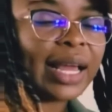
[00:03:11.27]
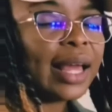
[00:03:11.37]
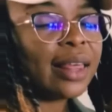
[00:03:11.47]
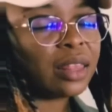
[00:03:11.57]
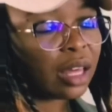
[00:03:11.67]

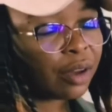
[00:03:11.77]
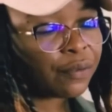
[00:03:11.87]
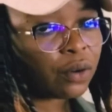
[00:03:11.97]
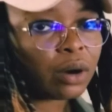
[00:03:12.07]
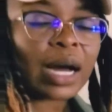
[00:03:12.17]

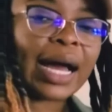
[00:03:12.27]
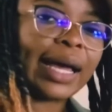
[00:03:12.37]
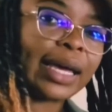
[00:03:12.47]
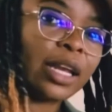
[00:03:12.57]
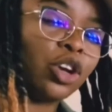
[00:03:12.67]
Therefore, I
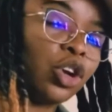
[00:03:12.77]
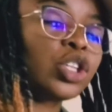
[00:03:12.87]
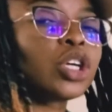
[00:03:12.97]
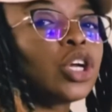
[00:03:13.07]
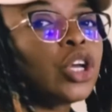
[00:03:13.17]
cannot
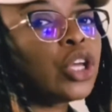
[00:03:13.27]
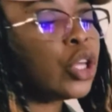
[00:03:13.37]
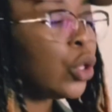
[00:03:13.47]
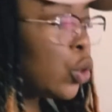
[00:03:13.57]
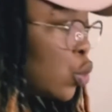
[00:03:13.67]

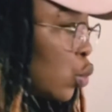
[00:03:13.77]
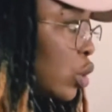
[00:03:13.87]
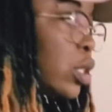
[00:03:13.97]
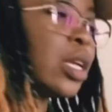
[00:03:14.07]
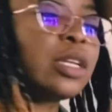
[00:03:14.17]
use
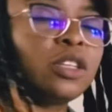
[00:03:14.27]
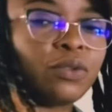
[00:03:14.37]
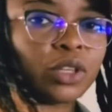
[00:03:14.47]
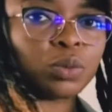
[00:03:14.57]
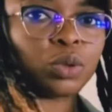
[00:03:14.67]
difference
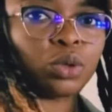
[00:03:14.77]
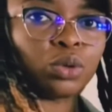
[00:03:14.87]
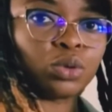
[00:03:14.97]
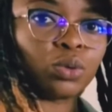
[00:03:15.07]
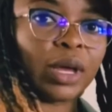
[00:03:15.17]
between two
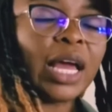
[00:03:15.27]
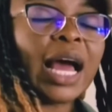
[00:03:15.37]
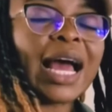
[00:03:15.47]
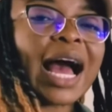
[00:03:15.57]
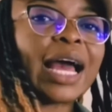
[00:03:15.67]
squares.
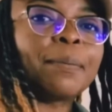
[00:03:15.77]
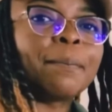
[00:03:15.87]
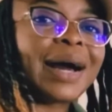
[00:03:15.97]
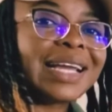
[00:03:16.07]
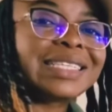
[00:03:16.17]
I
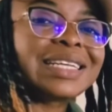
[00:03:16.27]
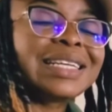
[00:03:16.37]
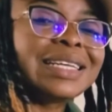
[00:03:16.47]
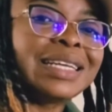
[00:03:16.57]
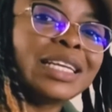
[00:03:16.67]
might
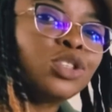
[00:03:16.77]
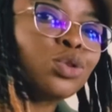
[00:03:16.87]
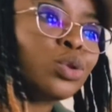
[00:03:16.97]
need to use